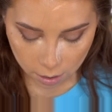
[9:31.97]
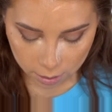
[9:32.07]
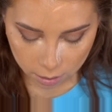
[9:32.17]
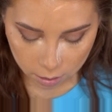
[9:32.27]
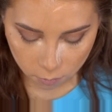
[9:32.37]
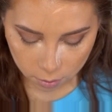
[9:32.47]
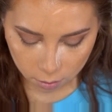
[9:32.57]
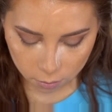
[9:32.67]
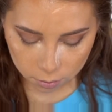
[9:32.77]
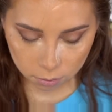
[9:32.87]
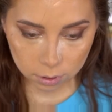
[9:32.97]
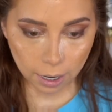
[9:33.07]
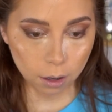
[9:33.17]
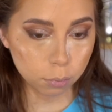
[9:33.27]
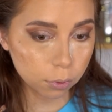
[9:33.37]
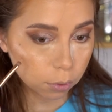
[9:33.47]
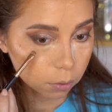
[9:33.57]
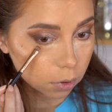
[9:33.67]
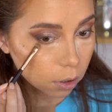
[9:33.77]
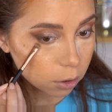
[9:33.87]
And then we're going to go into
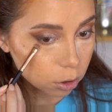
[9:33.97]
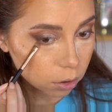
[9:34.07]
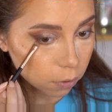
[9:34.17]
Taboo, and just